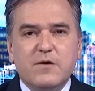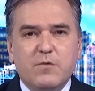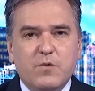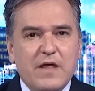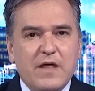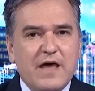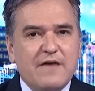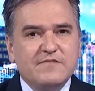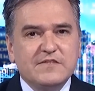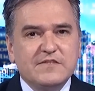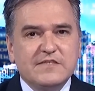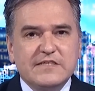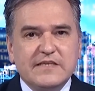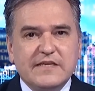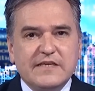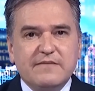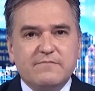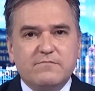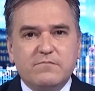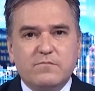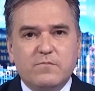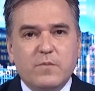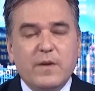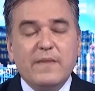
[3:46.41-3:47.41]
We'll have to
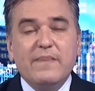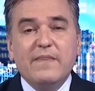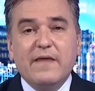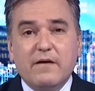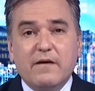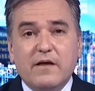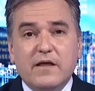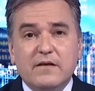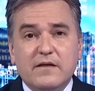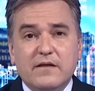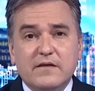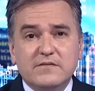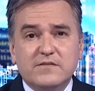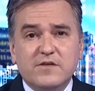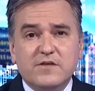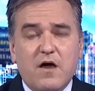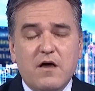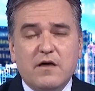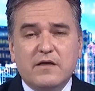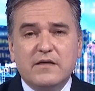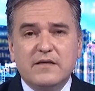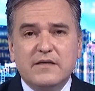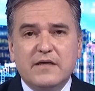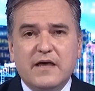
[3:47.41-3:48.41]
see when they're going to
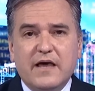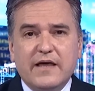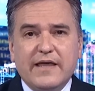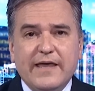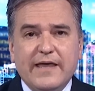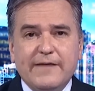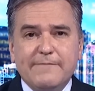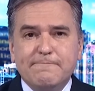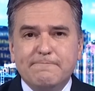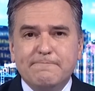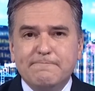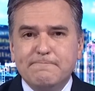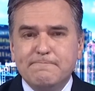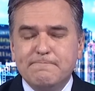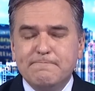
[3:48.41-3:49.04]
talk again.